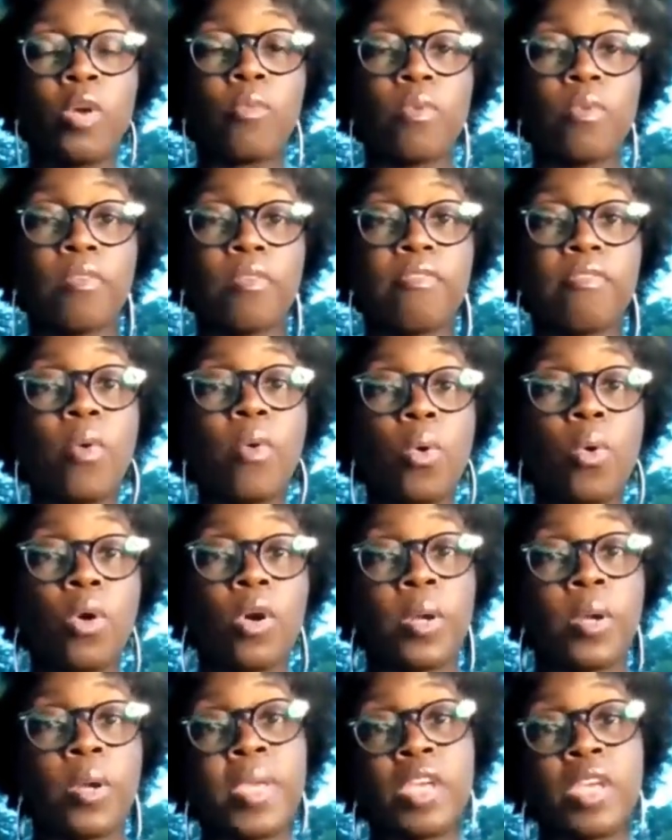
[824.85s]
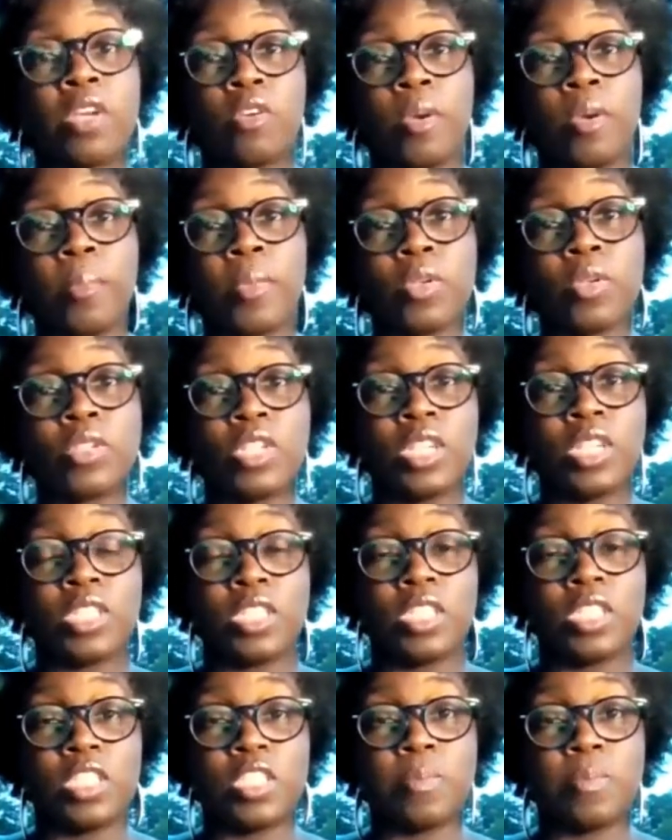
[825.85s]
reform in criminal
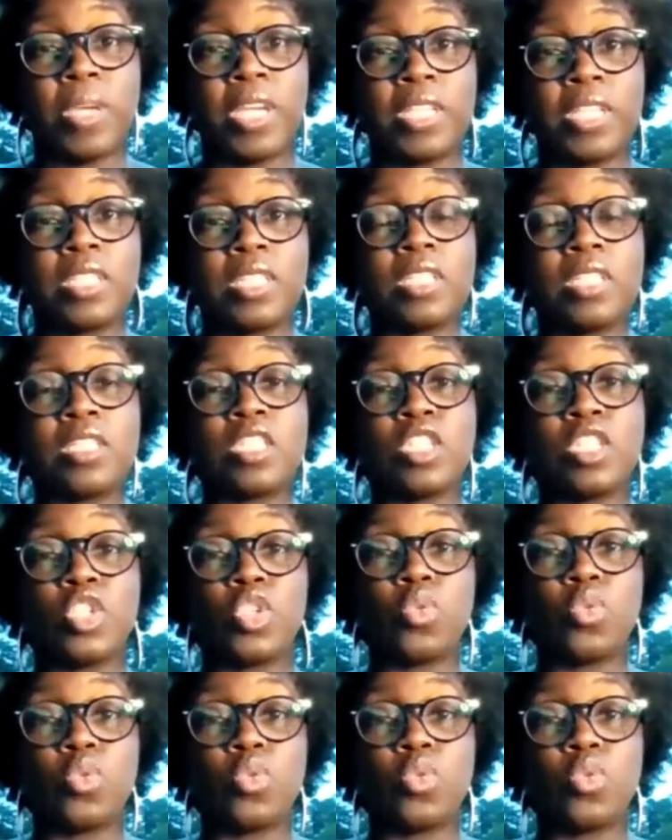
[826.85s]
justice spaces and